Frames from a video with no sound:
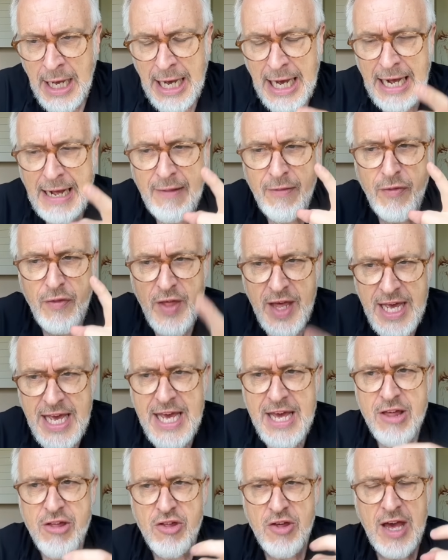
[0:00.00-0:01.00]
And
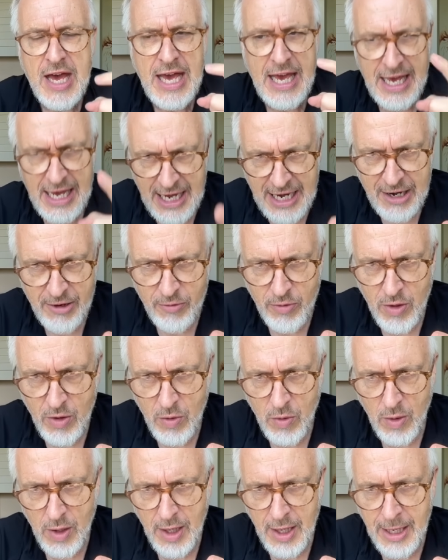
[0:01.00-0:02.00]
this hair
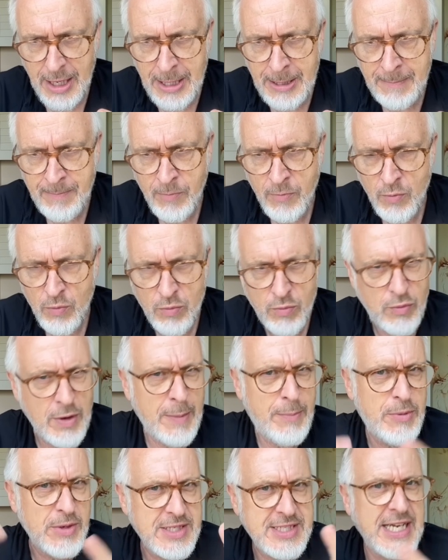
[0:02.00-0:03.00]
roller,
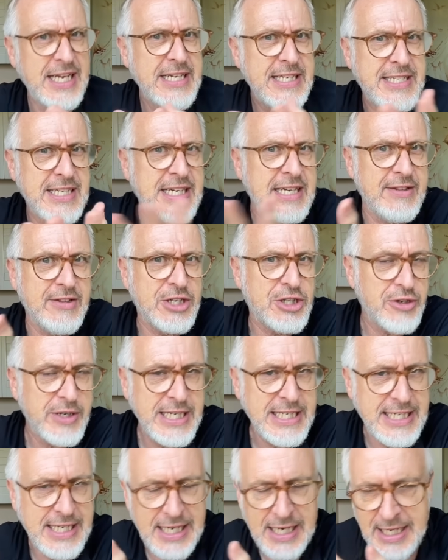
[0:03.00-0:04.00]
representing the
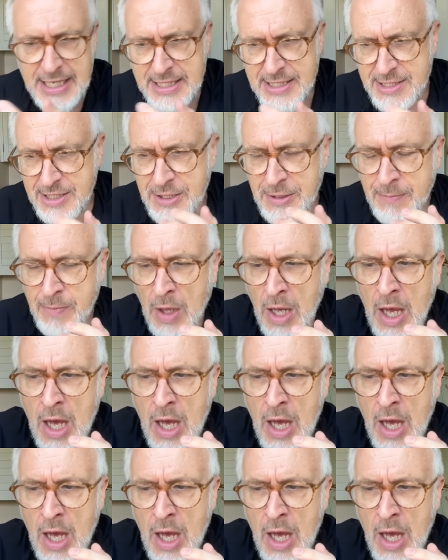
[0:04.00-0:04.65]
treaty, I assume,